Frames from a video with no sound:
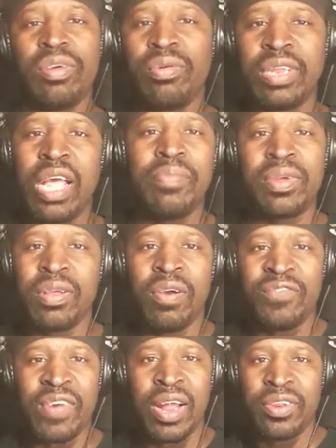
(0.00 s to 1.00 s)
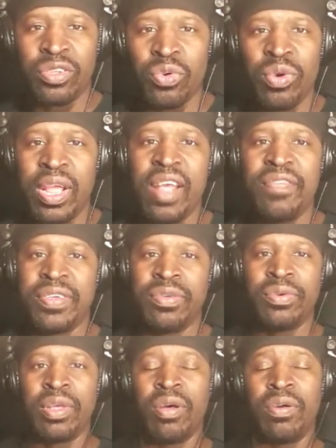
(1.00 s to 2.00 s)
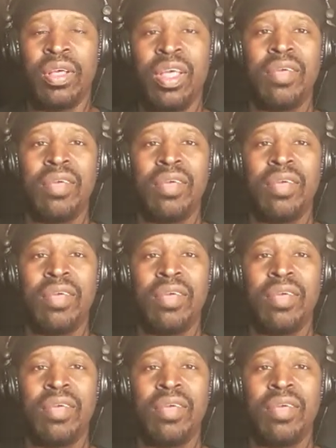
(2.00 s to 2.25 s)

your number's gonna follow you wherever you go.